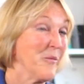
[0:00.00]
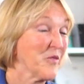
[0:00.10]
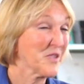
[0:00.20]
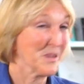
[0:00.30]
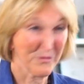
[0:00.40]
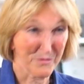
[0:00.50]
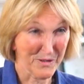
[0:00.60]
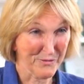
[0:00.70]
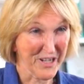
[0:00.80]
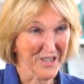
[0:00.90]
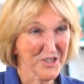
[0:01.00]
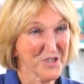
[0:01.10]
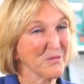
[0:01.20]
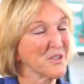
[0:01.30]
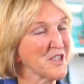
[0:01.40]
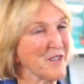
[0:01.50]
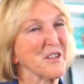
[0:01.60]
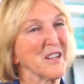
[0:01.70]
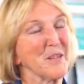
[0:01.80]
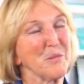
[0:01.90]
Some of my flesh will
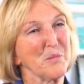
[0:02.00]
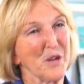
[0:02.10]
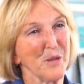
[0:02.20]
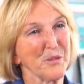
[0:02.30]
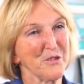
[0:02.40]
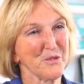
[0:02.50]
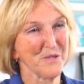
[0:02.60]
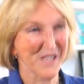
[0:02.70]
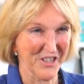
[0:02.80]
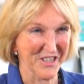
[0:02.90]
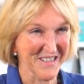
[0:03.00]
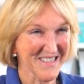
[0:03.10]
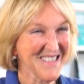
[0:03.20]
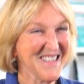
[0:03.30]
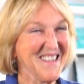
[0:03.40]
definitely be barbecued with onions,